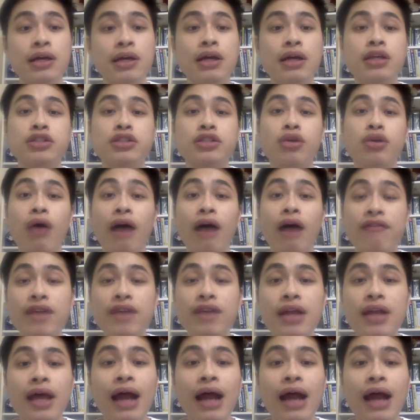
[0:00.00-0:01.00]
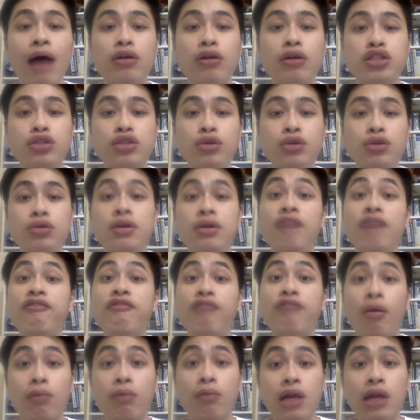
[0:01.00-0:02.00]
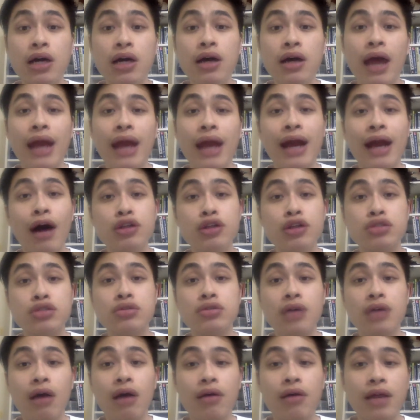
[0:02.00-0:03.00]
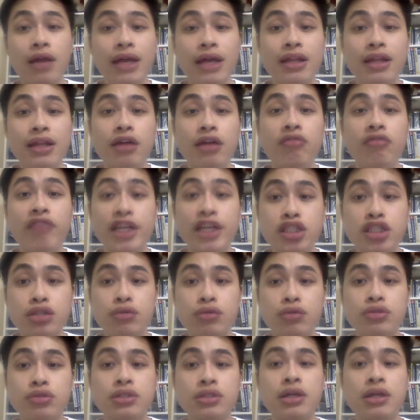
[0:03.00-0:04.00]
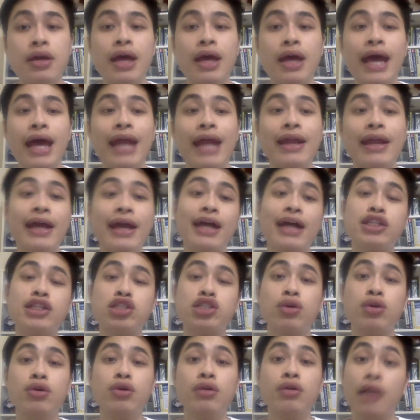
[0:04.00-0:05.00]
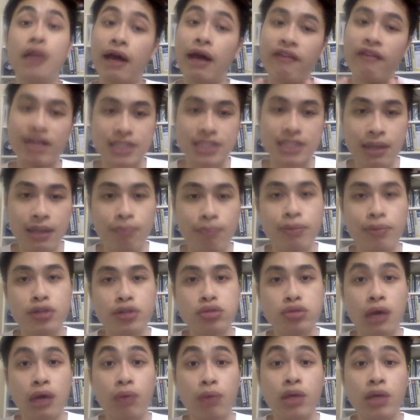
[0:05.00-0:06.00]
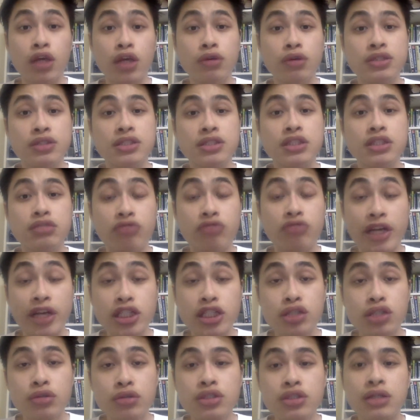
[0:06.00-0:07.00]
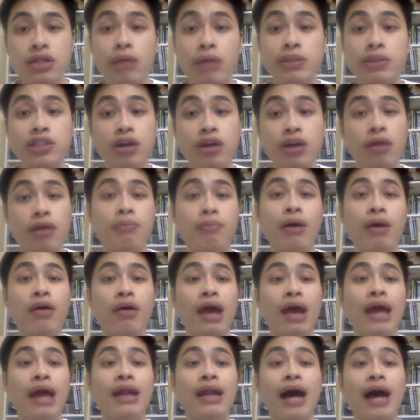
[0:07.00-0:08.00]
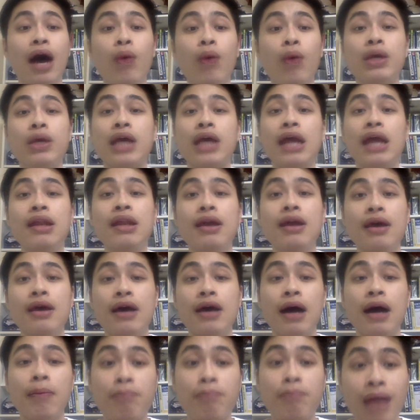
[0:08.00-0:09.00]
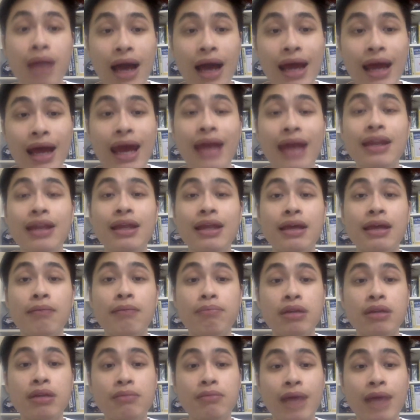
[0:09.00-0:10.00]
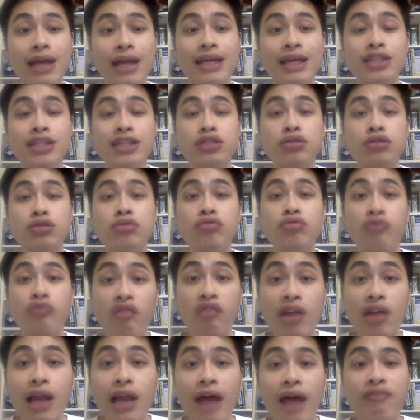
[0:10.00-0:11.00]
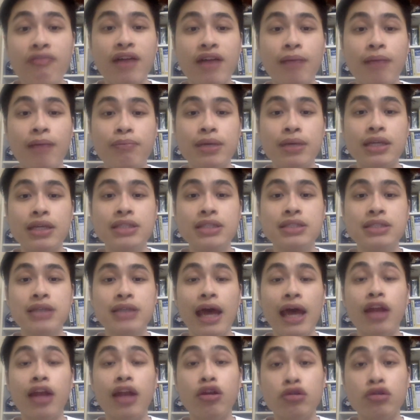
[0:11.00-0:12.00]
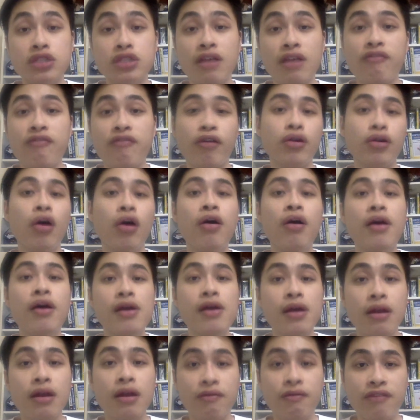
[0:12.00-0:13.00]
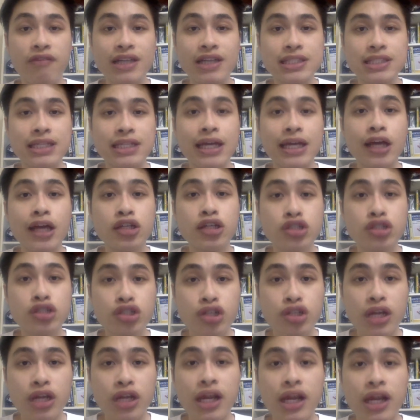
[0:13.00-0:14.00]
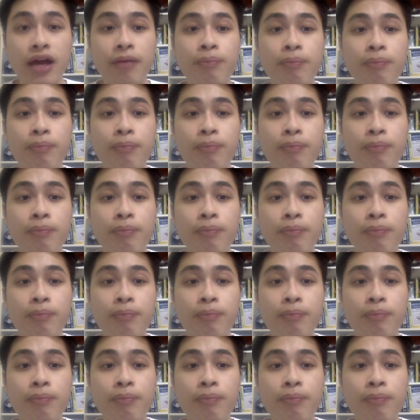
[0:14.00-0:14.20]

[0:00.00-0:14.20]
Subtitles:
So after that, I'll show you the formula and how to calculate the ratios. And then I'll show you live examples where we use these ratios that we talk about and how we can apply and implement it to real life companies and use it for your investing and trading.